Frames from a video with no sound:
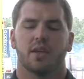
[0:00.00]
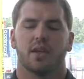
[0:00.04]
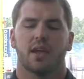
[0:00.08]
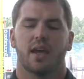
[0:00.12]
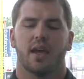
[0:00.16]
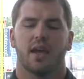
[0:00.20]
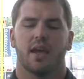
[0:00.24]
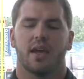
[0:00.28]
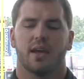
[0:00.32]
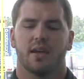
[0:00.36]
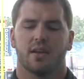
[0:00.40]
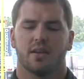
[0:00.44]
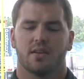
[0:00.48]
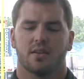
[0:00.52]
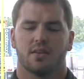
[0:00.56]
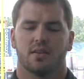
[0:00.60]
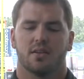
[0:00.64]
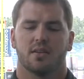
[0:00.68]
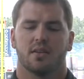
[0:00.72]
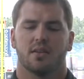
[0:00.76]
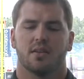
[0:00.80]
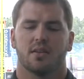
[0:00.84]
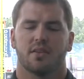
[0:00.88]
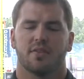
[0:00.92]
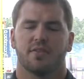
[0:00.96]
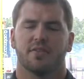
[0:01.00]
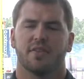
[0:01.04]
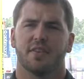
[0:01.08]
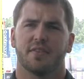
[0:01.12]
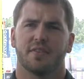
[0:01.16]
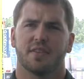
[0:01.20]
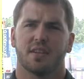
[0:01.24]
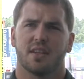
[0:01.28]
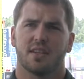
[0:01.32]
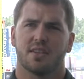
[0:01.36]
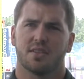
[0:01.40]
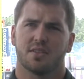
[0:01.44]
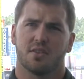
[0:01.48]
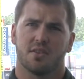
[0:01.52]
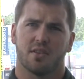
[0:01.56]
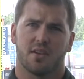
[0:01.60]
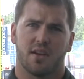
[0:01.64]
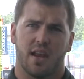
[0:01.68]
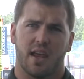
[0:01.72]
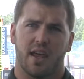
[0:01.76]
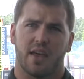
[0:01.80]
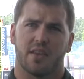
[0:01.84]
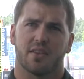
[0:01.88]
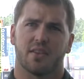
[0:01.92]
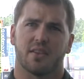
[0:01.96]
had 15
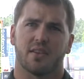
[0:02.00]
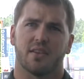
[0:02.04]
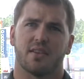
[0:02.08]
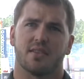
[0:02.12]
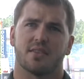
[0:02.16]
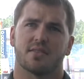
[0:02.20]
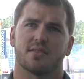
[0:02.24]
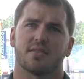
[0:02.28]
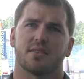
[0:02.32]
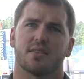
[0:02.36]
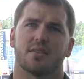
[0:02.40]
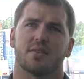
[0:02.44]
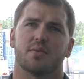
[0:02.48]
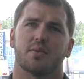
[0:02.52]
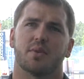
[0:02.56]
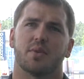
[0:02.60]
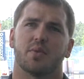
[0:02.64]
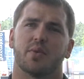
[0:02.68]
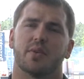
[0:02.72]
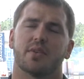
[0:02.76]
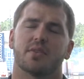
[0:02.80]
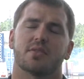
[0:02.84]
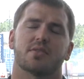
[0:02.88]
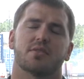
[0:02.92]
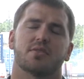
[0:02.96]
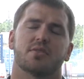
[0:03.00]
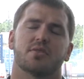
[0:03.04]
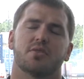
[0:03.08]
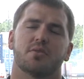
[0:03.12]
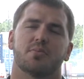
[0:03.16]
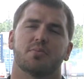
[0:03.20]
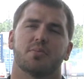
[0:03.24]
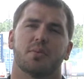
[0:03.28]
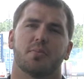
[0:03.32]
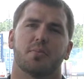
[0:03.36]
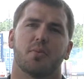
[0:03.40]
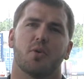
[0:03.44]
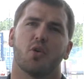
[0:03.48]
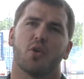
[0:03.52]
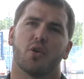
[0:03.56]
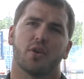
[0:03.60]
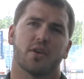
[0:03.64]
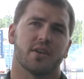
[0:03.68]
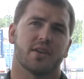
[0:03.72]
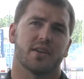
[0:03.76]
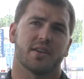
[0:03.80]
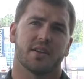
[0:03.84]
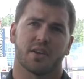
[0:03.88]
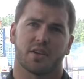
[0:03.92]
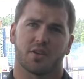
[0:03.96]
student athletes, and we went to
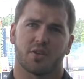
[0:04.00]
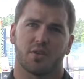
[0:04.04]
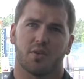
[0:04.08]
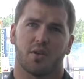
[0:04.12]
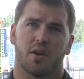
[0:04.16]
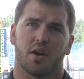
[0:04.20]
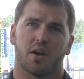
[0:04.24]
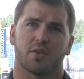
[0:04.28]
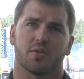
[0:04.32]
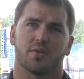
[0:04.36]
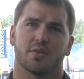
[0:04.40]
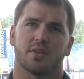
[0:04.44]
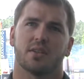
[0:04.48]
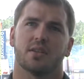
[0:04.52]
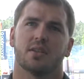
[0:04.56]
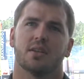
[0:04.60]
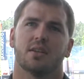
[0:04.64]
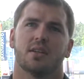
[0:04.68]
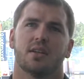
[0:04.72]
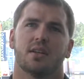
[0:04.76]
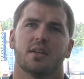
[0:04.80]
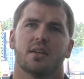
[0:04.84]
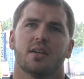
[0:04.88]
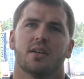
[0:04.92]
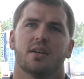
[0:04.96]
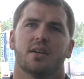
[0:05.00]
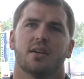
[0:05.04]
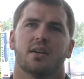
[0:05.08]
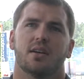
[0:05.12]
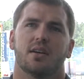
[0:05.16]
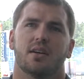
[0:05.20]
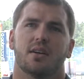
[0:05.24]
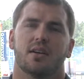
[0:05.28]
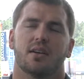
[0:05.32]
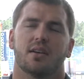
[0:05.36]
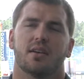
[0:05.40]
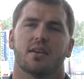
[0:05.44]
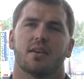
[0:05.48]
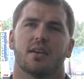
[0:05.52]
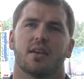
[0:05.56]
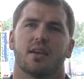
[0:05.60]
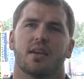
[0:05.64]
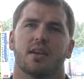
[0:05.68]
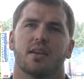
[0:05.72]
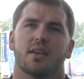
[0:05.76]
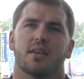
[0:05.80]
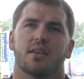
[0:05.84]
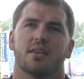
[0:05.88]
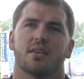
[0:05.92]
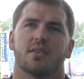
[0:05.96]
Popoya, Nicaragua,
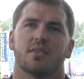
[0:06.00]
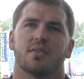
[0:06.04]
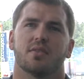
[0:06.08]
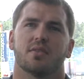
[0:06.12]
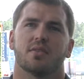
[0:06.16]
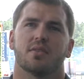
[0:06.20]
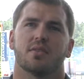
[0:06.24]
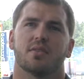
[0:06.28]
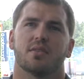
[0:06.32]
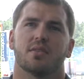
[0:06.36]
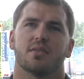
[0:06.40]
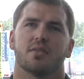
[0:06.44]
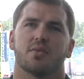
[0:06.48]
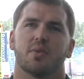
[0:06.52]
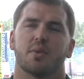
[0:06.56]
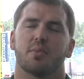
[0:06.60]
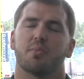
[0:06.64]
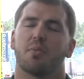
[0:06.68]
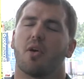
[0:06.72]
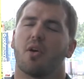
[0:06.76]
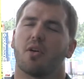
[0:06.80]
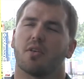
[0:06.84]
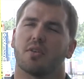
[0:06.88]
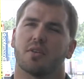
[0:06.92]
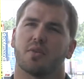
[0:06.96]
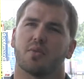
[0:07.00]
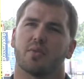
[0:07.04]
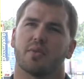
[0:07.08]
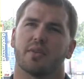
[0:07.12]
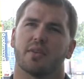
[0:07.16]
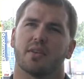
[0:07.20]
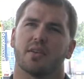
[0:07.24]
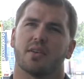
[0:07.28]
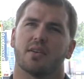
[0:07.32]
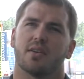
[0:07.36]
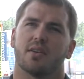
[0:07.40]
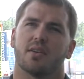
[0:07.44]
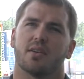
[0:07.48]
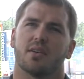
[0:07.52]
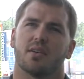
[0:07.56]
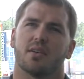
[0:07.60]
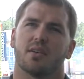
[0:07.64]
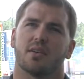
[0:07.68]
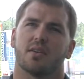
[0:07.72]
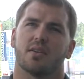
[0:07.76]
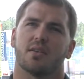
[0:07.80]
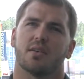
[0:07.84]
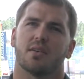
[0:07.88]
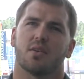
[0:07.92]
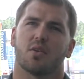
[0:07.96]
and we partnered with
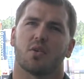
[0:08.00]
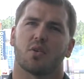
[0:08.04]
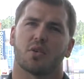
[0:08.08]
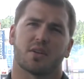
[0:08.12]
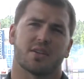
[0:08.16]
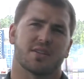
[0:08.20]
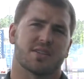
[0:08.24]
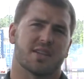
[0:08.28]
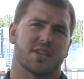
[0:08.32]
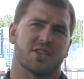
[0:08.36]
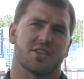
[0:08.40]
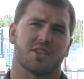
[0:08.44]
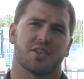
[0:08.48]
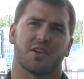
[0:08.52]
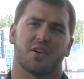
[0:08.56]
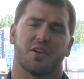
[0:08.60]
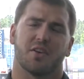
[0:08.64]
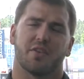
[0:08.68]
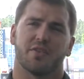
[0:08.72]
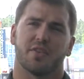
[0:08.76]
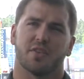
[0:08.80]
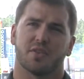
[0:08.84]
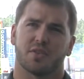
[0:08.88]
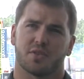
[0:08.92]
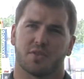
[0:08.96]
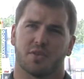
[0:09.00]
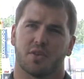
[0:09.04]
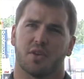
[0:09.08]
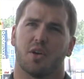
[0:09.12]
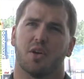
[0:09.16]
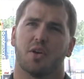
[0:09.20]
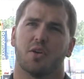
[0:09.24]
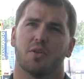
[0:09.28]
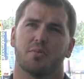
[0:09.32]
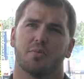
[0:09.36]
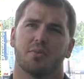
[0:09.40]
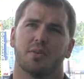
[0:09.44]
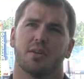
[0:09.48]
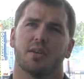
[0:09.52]
an organization called Filter Hope,